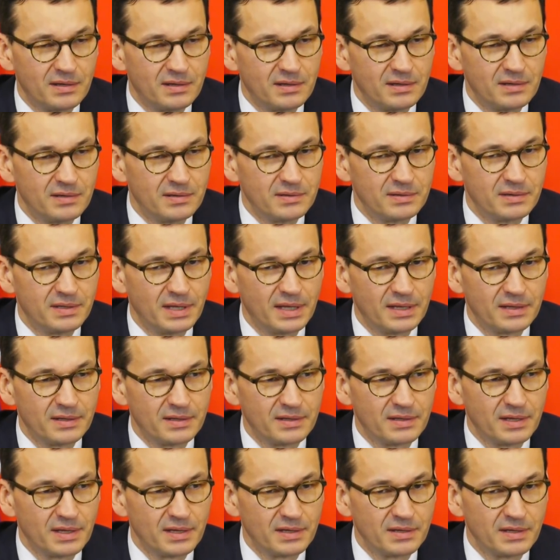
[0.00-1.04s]

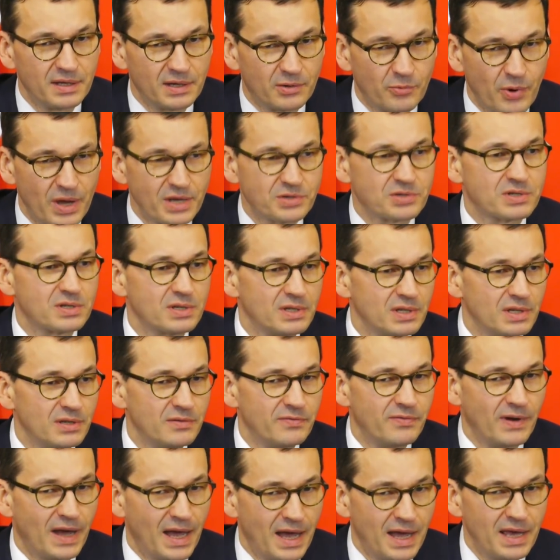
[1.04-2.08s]
the question
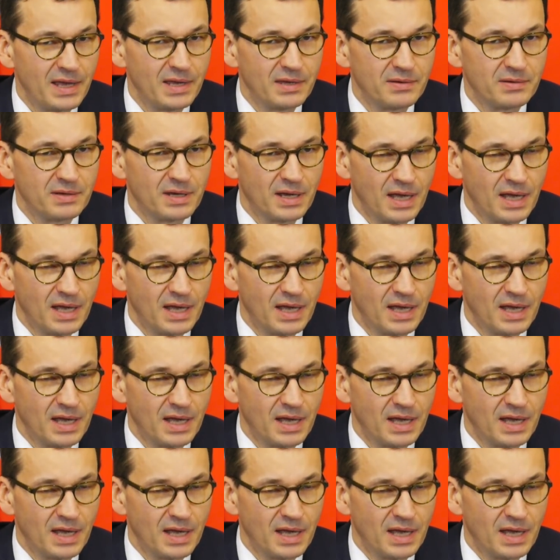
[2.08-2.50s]
if I